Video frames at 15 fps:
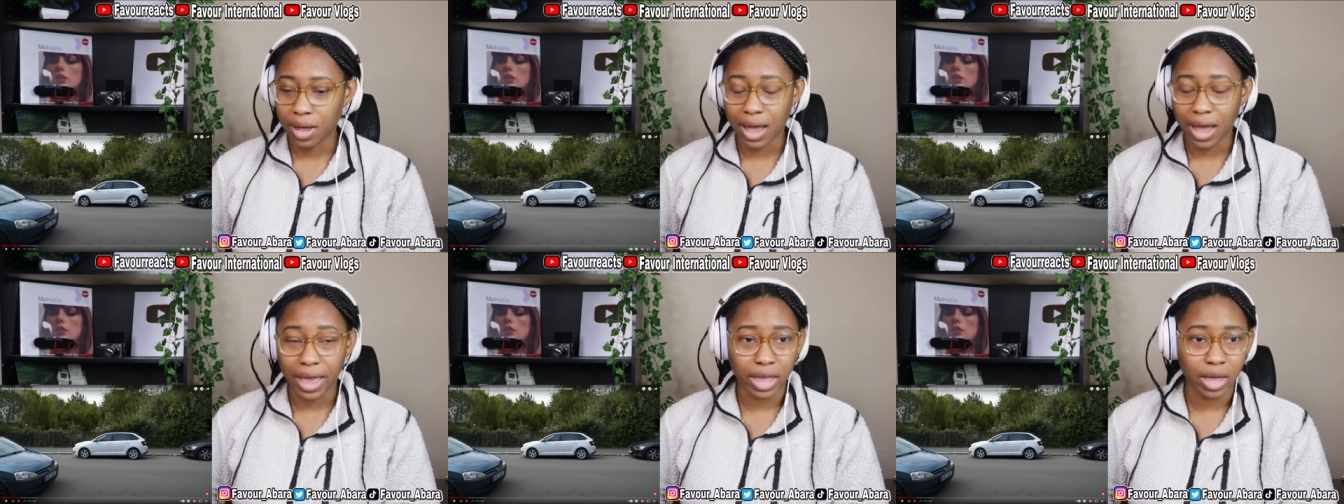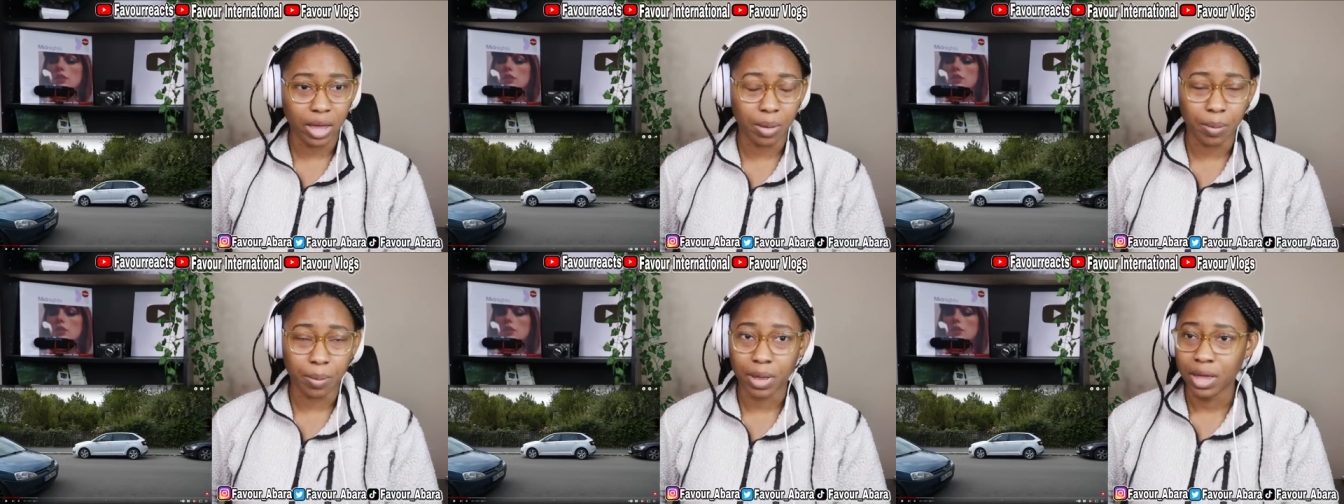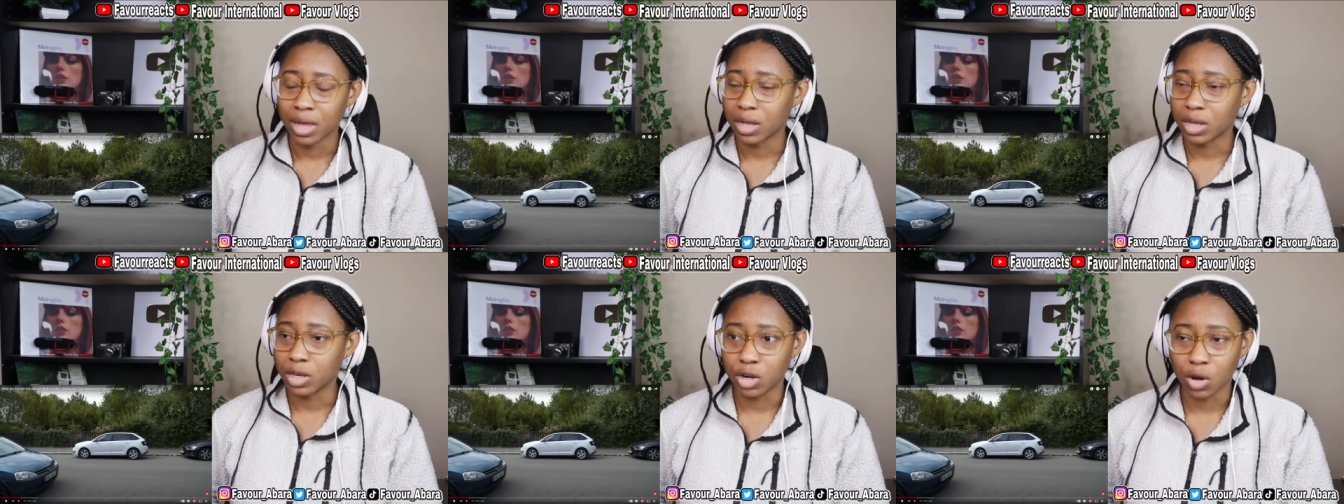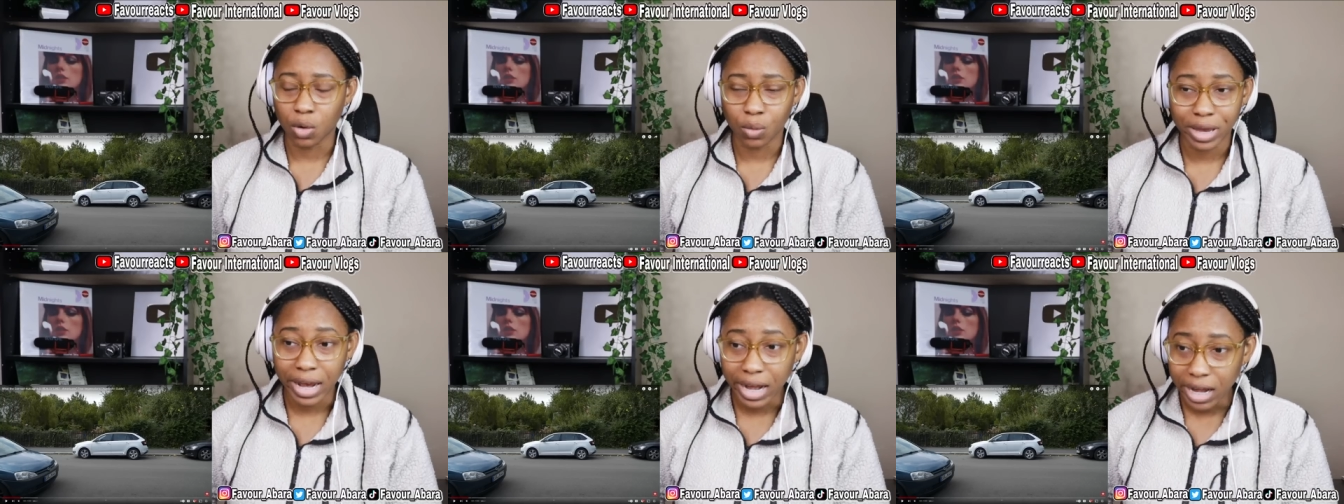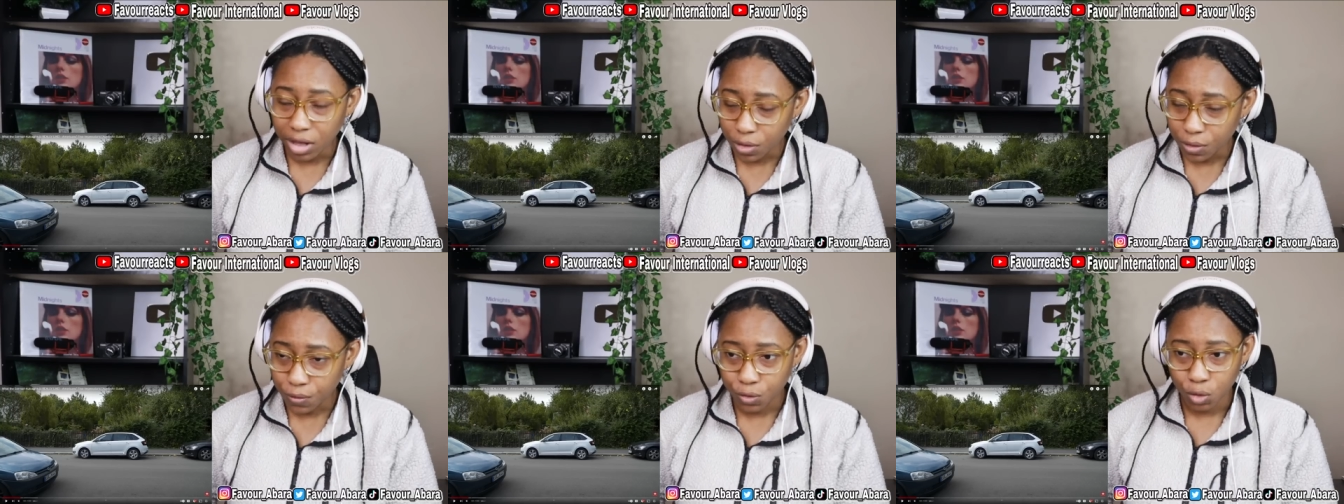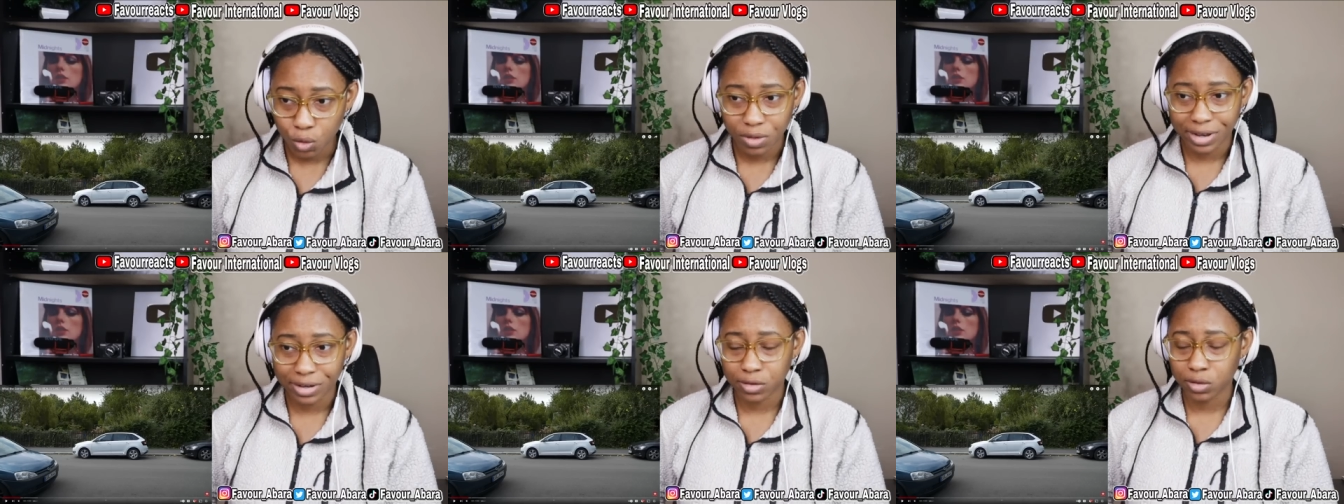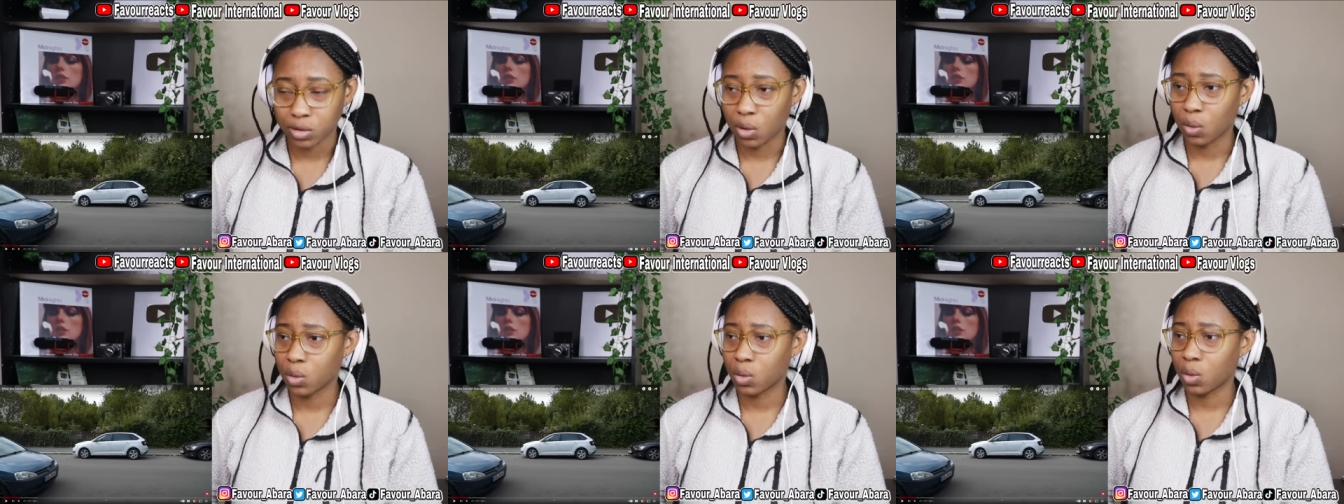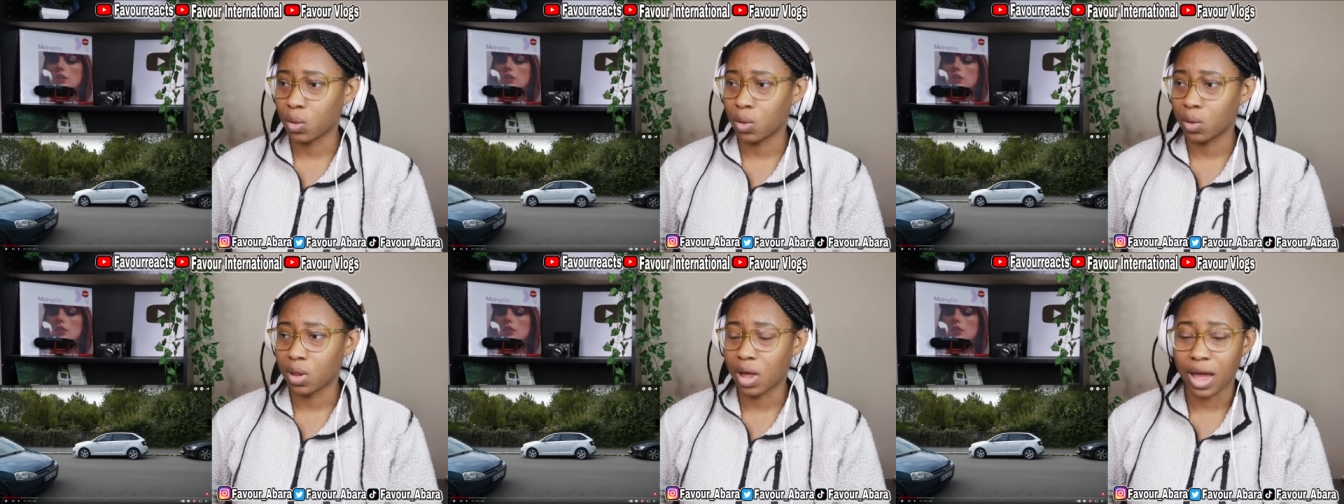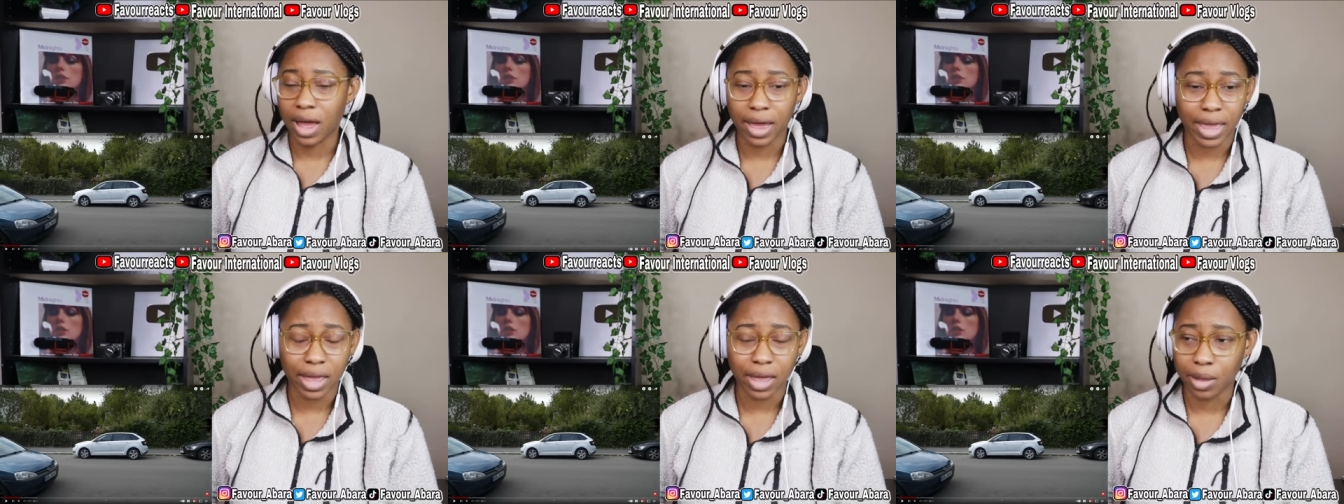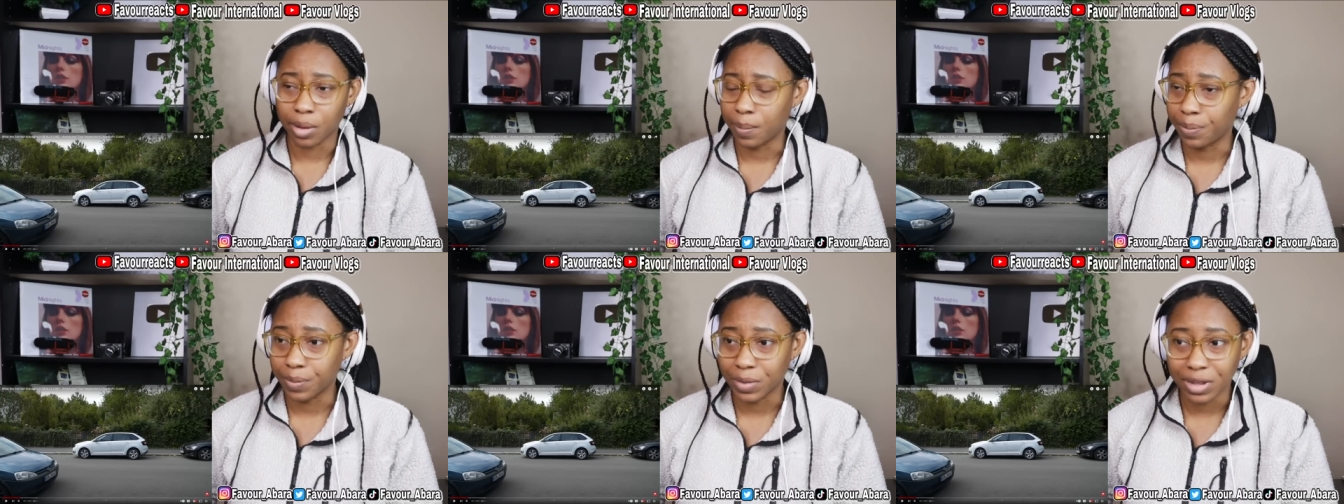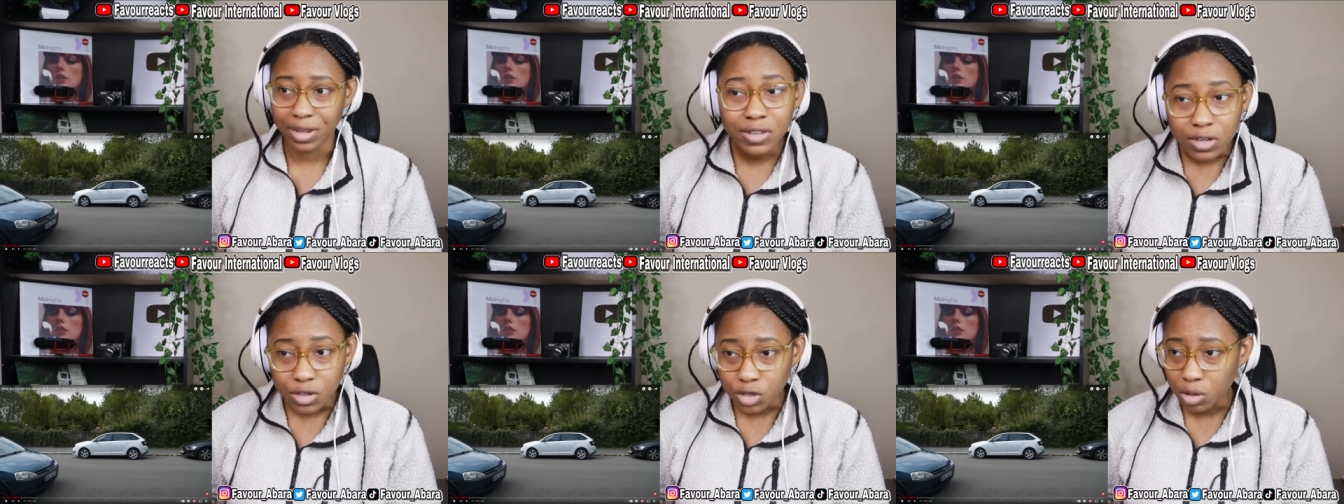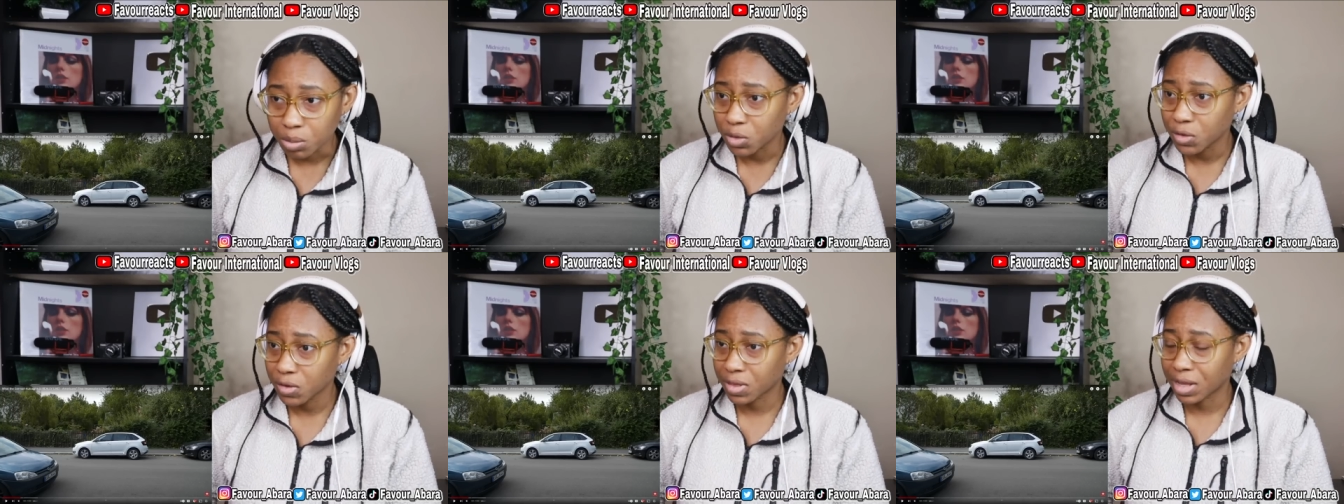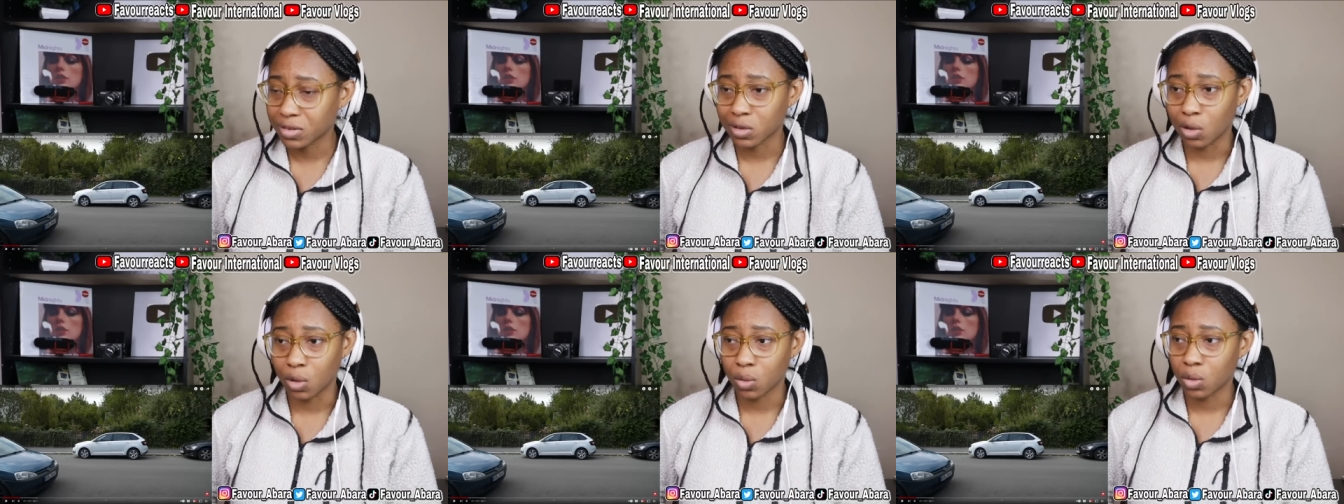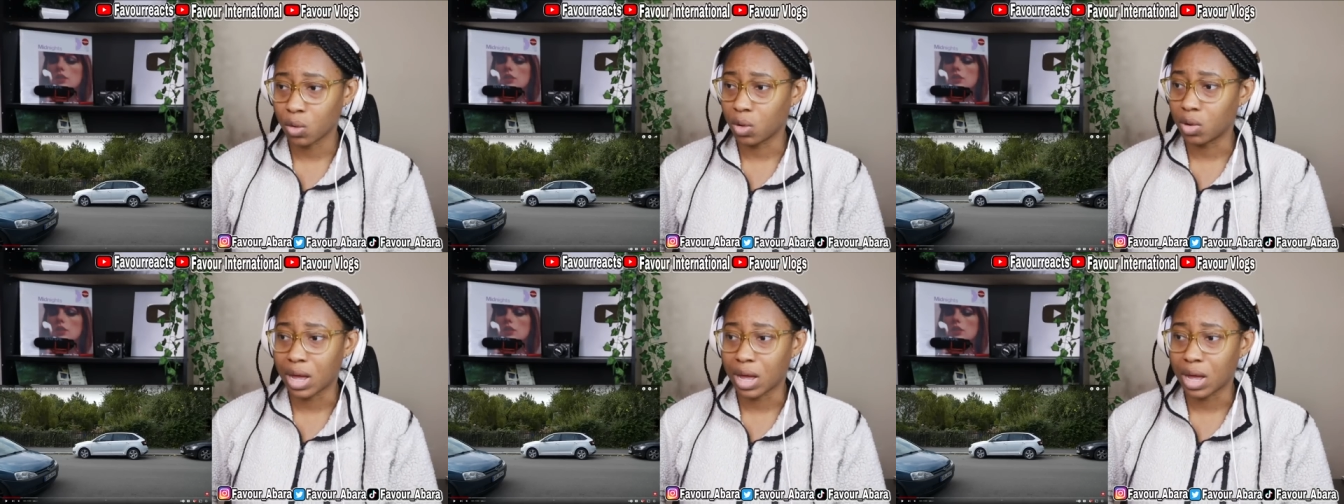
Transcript: I am you know, eating the food that's local. I am listening to the music that's local.